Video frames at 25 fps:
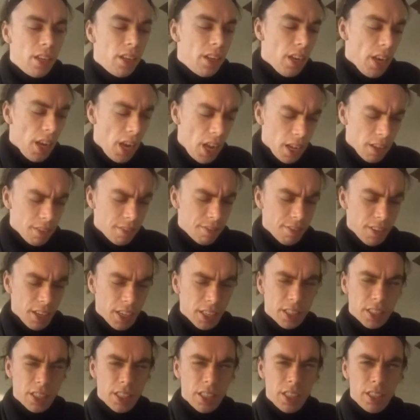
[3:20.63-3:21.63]
live,
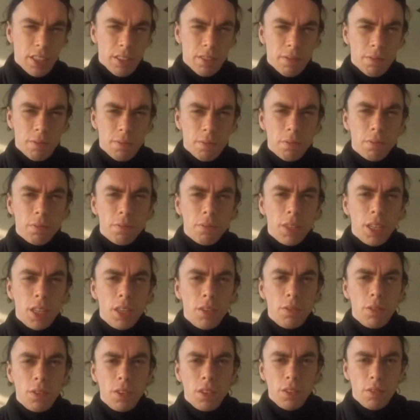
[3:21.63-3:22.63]
actually.
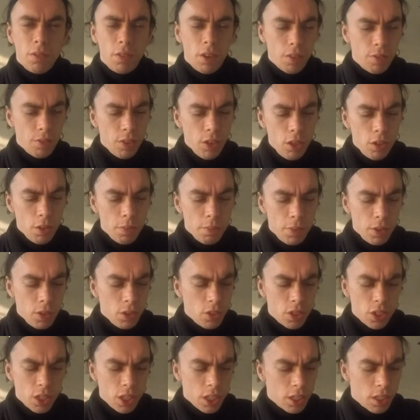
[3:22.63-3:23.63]
We have no
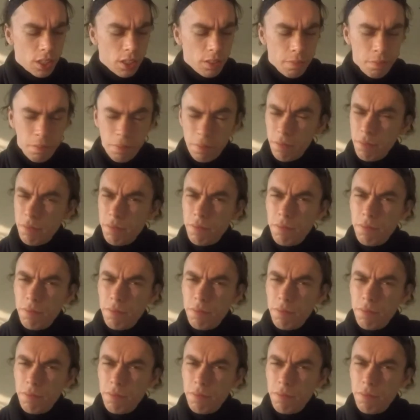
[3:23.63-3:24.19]
immune system.